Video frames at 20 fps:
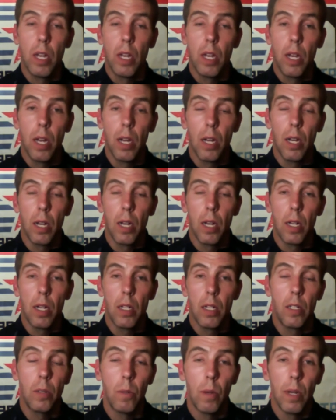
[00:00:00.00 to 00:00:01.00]

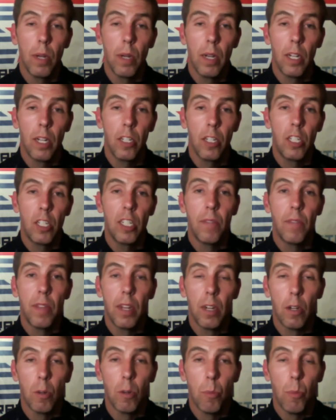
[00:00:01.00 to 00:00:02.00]
to achieve
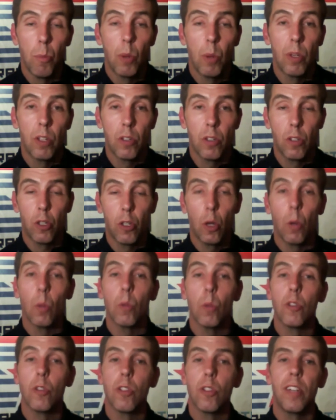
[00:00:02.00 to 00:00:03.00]
their bonus
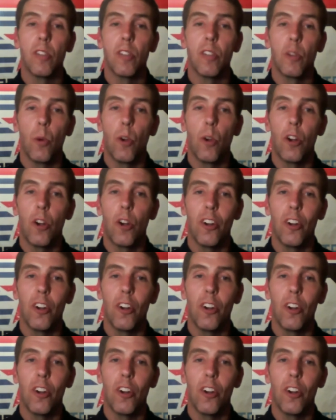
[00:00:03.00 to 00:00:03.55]
goals, as it were.